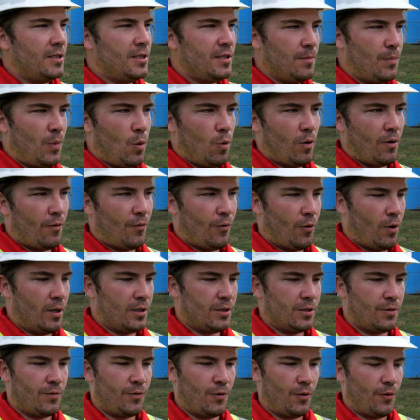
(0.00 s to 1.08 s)
This is important for
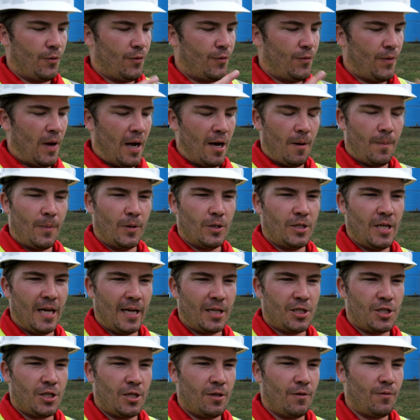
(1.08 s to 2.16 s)
us for fire
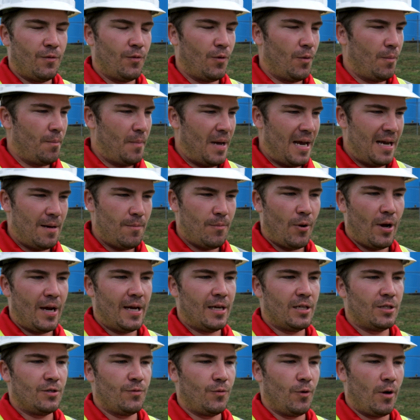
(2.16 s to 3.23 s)
protection, for main
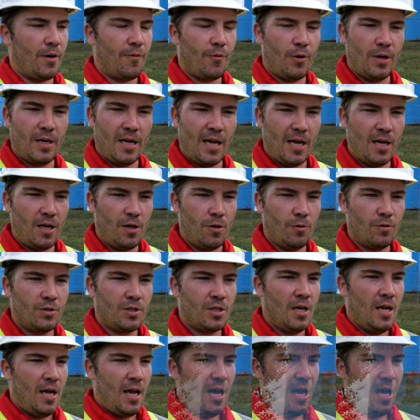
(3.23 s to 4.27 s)
breaks, for everyday use,